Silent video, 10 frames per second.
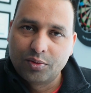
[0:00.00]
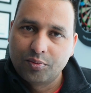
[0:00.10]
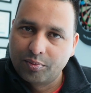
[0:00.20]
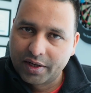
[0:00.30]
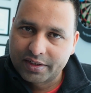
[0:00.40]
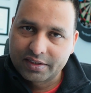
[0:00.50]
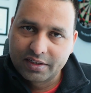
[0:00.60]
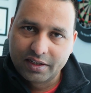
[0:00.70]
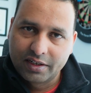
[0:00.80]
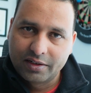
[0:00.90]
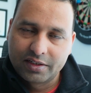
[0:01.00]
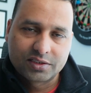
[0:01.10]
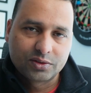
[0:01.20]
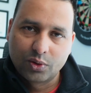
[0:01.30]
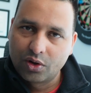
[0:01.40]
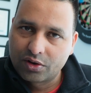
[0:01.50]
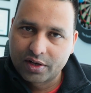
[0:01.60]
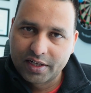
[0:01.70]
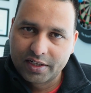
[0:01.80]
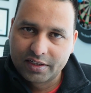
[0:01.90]
but it's no longer
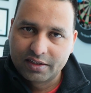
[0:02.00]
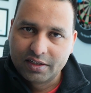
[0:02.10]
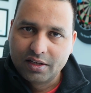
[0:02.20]
needed.